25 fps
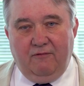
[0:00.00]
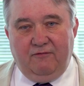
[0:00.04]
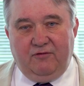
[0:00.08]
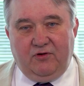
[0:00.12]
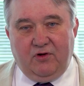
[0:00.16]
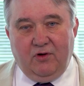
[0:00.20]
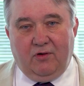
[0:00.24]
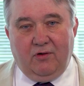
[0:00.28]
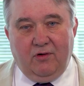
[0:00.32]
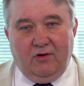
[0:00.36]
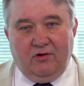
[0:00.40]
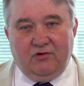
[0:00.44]

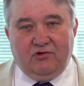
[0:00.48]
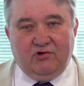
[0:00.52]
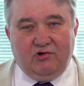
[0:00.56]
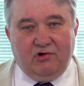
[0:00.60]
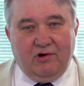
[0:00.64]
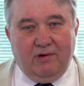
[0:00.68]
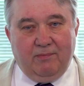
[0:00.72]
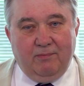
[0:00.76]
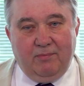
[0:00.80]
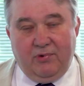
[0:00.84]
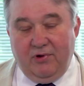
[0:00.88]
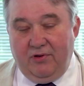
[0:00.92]
of Donald
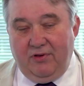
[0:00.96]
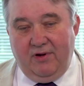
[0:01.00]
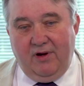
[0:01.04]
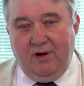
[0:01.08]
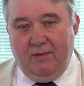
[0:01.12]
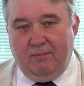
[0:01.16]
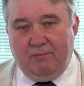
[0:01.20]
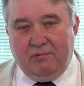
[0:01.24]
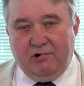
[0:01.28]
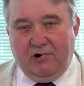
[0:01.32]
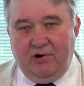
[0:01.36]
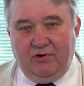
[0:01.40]
Trump and
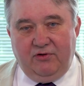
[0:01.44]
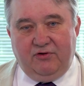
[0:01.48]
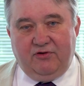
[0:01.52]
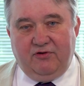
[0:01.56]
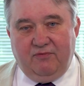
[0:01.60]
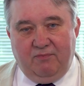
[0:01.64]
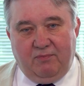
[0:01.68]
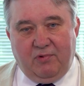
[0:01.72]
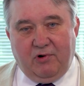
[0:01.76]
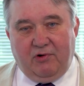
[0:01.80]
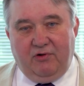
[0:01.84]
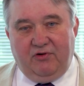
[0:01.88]
the
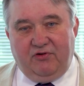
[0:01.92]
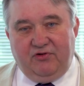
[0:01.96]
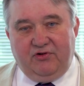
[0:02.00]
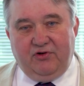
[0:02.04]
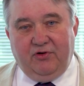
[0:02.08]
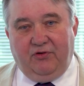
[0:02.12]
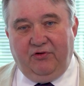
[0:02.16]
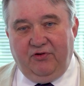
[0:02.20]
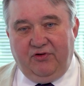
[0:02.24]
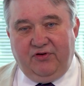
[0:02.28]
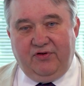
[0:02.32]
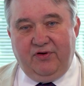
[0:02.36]
approach of Boris
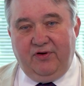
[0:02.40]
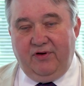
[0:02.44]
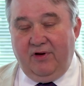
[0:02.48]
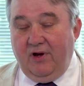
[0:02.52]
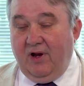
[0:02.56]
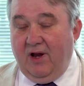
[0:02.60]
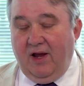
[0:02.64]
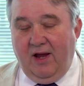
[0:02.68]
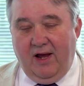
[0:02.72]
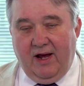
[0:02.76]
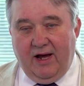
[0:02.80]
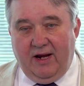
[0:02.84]

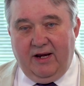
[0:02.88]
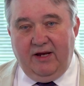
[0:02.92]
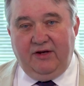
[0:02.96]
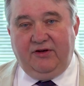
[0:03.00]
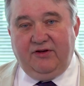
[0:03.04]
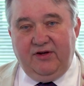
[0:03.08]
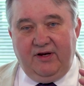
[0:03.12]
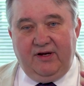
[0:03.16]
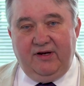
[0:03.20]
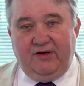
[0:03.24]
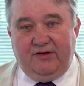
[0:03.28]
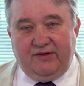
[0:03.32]
Johnson, and
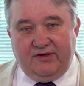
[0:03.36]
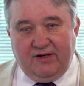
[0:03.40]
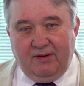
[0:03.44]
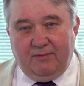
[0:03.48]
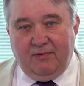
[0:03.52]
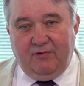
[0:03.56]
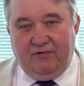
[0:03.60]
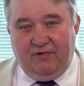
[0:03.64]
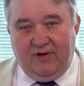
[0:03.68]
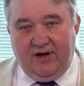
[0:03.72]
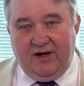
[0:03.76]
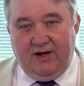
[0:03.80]
indeed
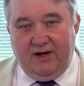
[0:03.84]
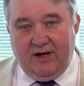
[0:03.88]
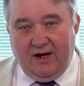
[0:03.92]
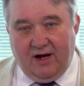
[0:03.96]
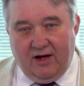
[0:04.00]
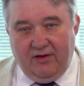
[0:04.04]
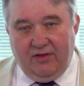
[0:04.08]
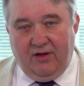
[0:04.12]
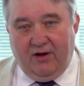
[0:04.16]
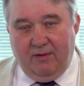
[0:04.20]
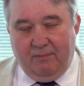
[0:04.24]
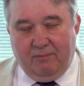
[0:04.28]
some of the
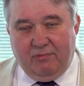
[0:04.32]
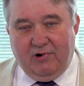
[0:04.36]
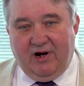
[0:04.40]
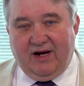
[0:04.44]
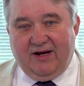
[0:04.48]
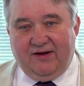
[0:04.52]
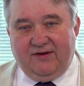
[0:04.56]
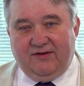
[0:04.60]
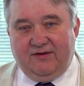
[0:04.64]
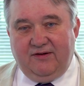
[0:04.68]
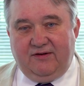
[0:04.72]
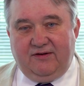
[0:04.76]
other
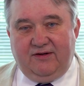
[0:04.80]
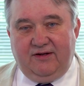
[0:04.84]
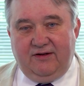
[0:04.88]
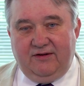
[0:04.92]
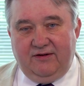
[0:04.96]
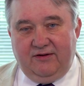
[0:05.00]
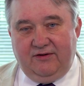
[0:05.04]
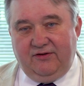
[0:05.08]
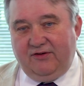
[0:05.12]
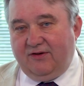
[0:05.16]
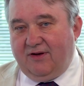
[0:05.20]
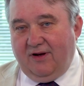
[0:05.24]

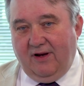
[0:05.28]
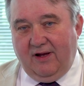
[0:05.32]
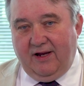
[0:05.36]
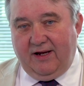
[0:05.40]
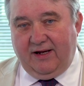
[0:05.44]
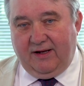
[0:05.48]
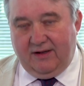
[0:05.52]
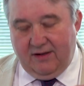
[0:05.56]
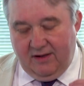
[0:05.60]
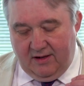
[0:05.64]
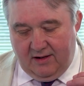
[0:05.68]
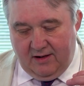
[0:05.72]
Brexiteers
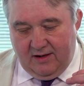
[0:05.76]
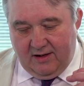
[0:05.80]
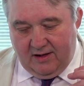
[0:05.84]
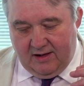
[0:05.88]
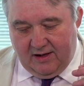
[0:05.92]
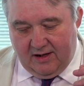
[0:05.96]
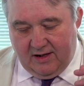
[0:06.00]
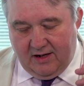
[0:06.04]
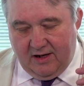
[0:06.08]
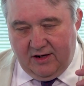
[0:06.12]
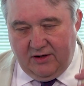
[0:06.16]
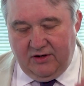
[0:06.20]
like
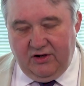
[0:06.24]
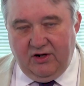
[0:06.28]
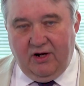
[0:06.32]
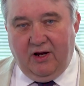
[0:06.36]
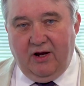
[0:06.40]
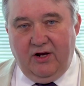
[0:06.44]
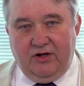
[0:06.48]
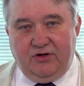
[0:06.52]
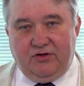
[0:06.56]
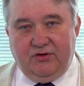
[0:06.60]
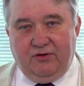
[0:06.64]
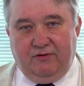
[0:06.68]

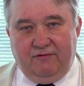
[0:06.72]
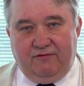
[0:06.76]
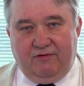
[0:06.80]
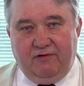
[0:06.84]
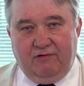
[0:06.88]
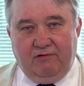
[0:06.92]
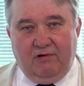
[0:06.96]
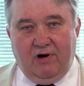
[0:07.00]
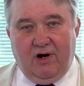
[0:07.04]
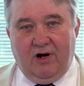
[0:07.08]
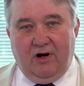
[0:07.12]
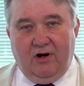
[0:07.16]
Nigel
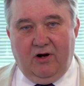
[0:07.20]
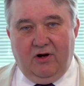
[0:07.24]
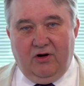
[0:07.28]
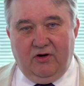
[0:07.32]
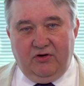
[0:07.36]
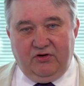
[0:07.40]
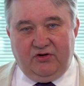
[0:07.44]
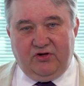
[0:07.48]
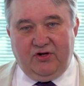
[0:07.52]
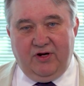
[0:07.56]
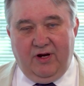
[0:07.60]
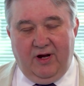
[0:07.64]

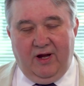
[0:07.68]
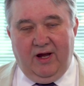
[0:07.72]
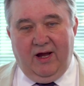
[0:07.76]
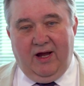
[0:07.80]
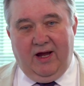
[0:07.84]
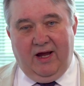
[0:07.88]
Farage.